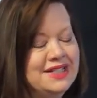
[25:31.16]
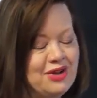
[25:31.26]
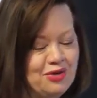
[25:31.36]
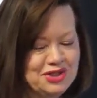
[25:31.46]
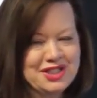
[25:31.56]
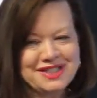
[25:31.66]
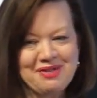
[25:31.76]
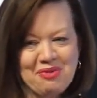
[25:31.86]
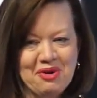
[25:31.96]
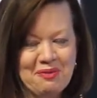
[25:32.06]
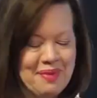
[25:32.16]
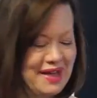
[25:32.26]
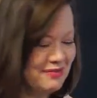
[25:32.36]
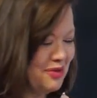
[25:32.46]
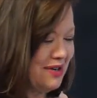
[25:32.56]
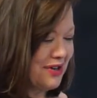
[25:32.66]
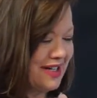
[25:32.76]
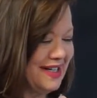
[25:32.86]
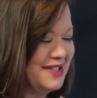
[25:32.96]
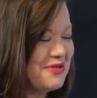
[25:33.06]
So we were going
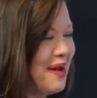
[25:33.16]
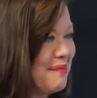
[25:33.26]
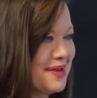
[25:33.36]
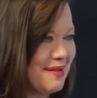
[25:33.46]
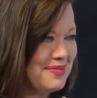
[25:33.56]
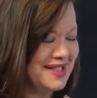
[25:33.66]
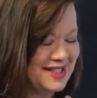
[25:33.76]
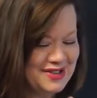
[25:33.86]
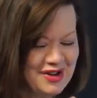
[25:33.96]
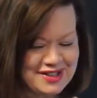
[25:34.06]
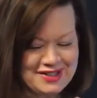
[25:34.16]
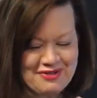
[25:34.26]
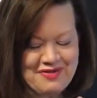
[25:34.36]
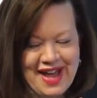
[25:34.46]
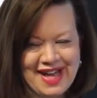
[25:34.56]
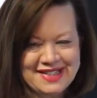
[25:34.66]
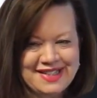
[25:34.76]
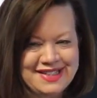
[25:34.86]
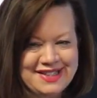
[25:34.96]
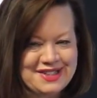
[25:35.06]
to need to wrap it up. This has gone so
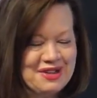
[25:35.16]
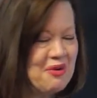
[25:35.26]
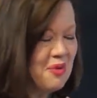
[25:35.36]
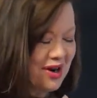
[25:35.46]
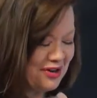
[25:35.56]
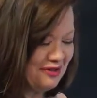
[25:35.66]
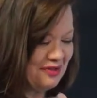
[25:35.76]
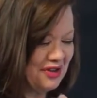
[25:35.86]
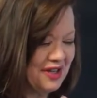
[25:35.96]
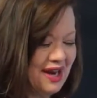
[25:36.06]
fast, and it's so wonderful.